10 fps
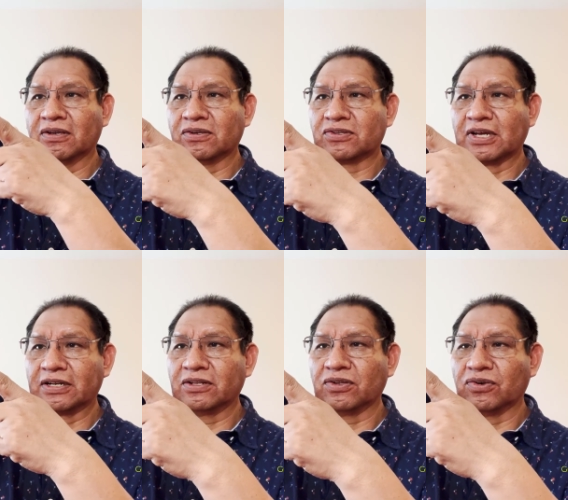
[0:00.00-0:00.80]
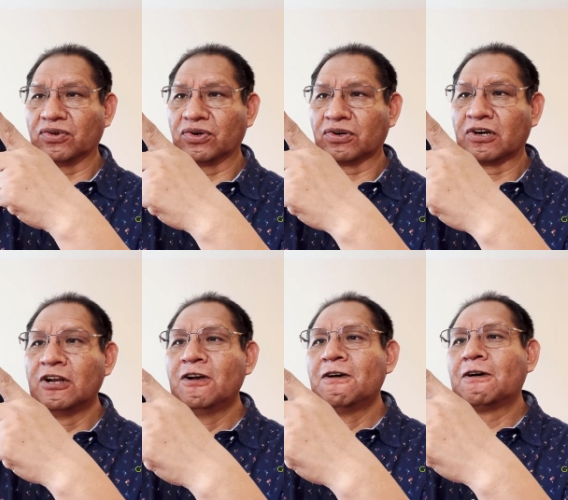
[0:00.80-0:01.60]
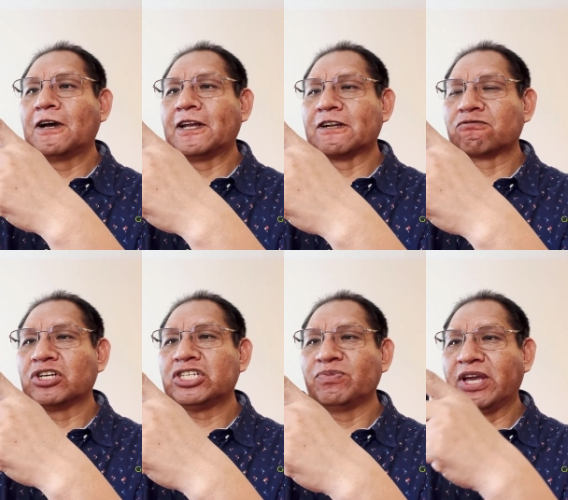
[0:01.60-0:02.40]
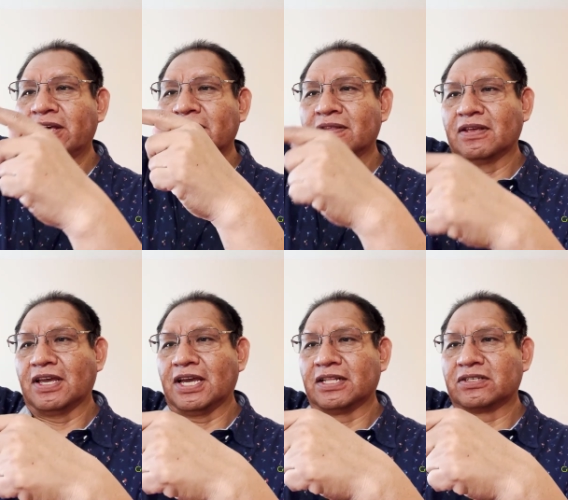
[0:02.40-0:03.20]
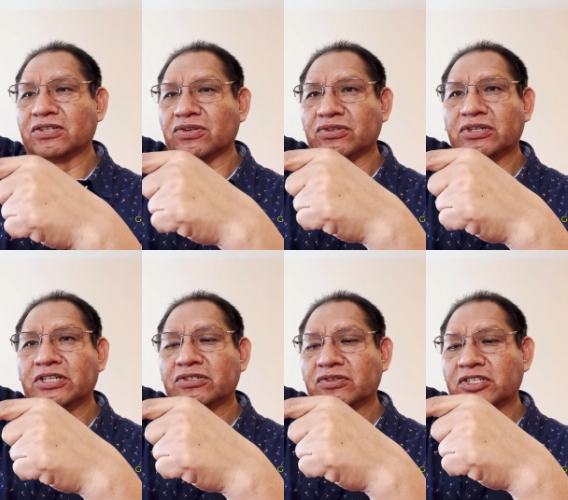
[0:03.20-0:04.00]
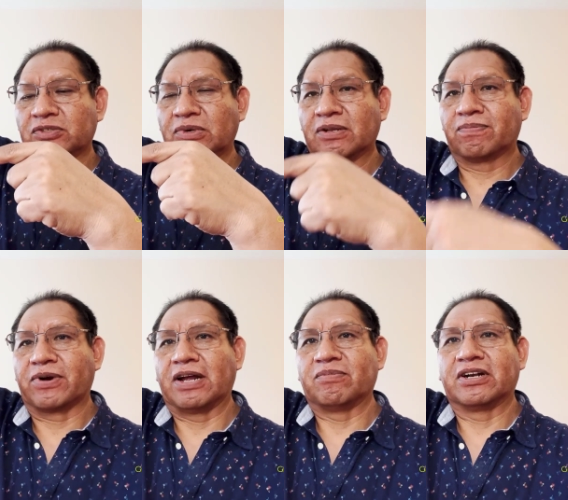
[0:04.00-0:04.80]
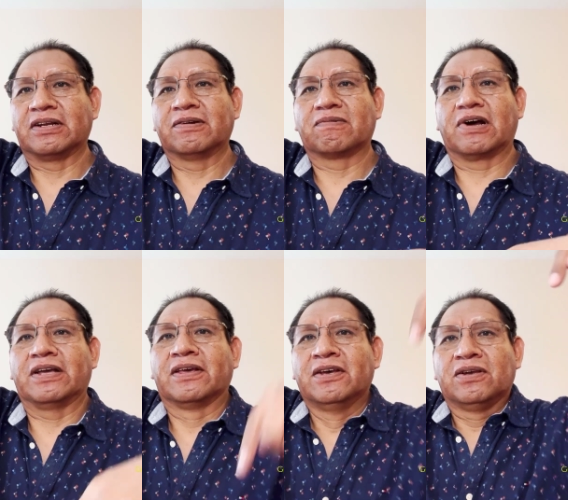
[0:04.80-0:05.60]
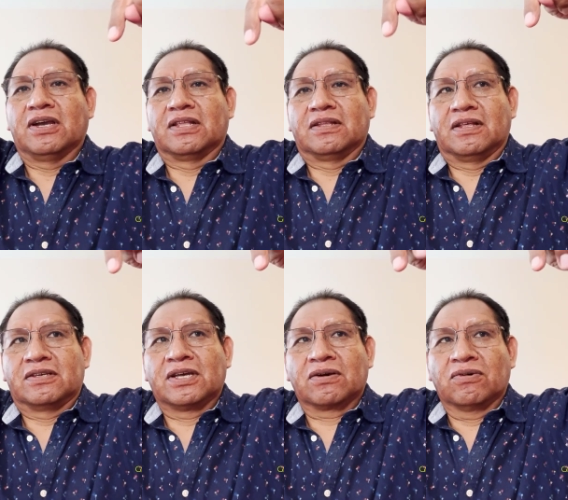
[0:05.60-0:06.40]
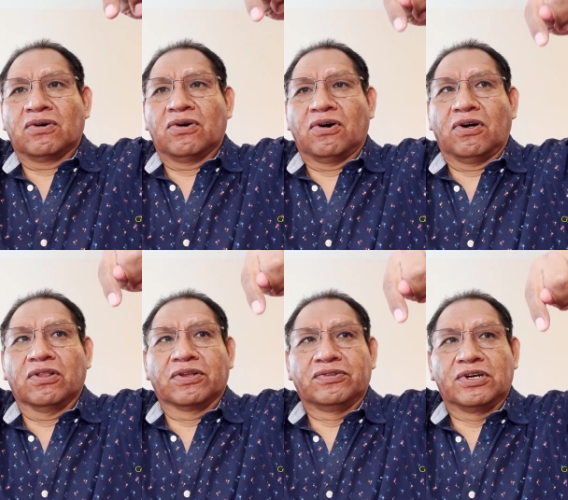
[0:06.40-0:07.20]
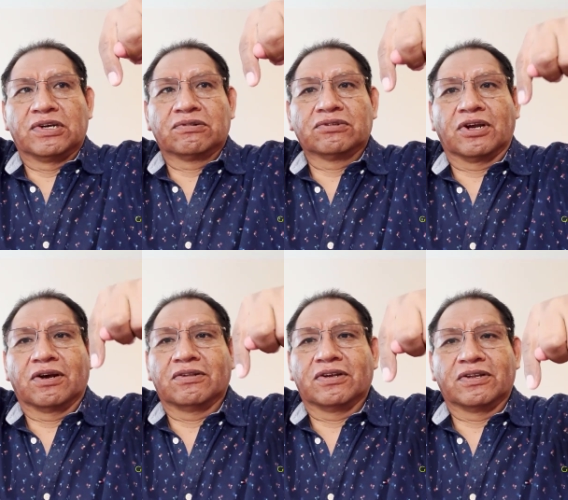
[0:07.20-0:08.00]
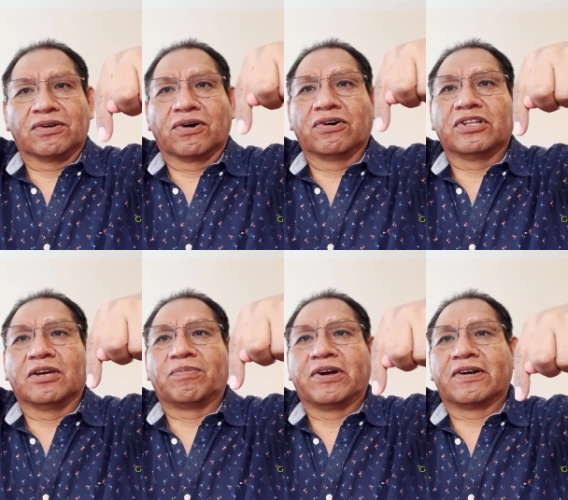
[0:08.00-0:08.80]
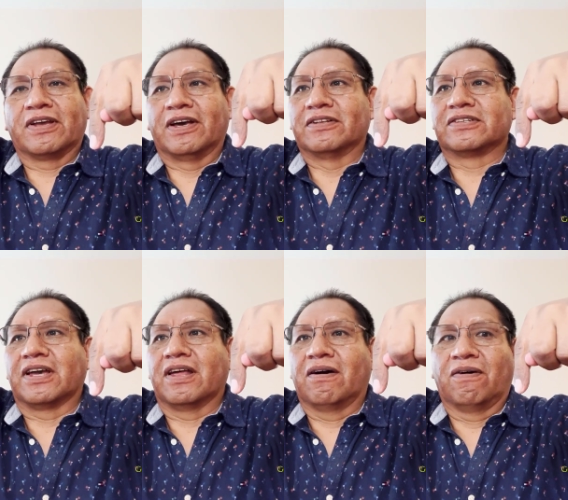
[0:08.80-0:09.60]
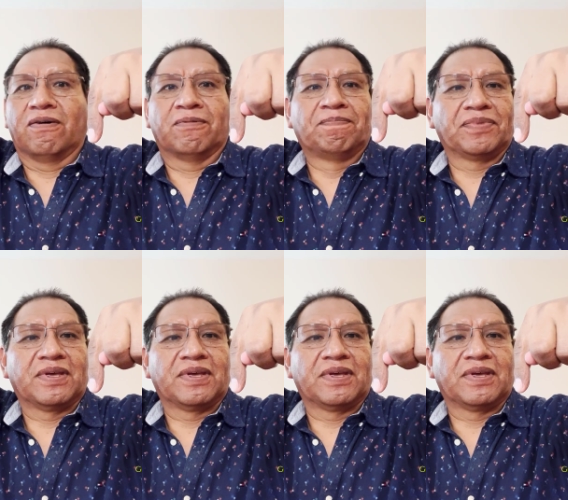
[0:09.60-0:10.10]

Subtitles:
started your enrichment, and so your enrichment primary, right? And the second hole, drill, you go deeper and say, your